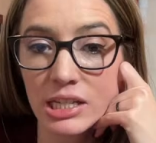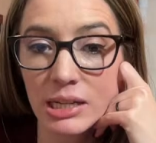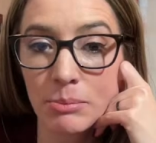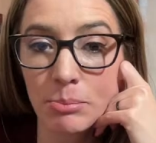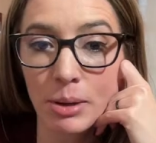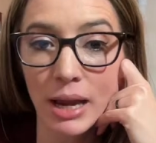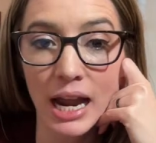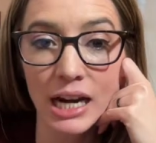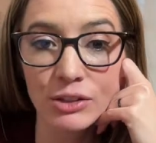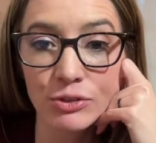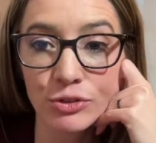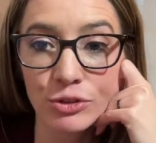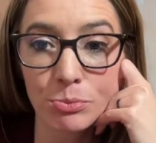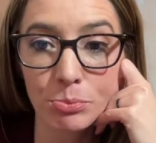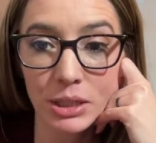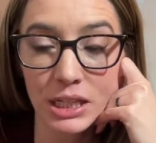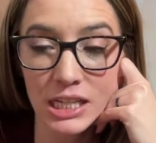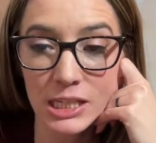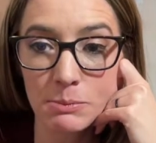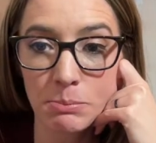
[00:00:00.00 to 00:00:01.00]
impactful,
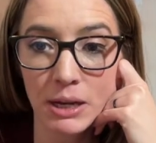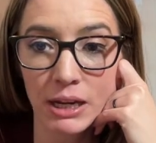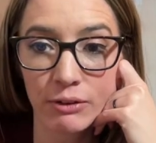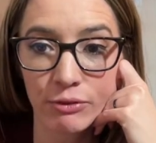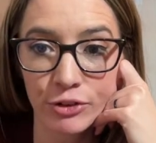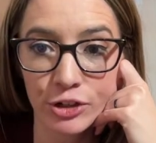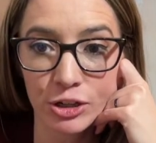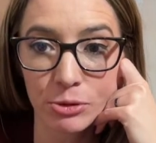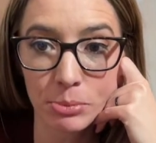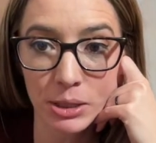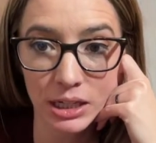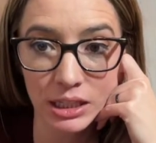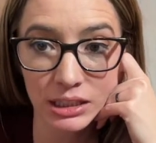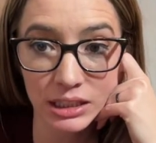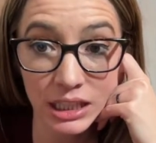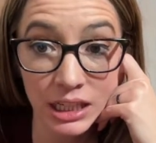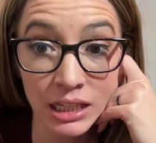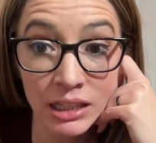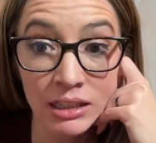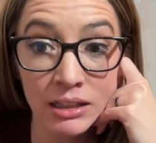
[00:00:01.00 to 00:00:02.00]
biggest bang for your buck
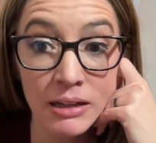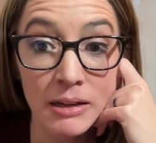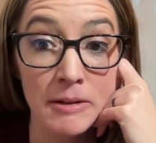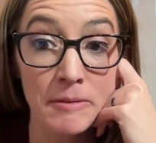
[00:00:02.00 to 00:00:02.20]
thing.